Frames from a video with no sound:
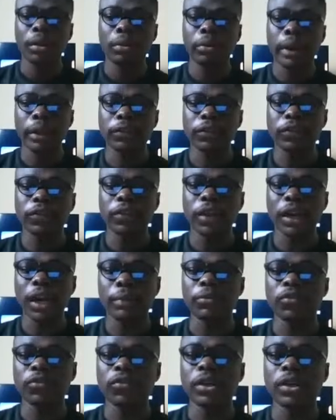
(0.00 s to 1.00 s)
right?
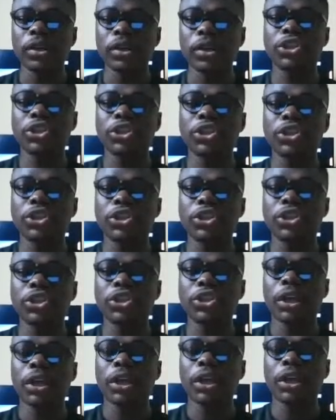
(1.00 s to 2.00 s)
Instagram is not interested in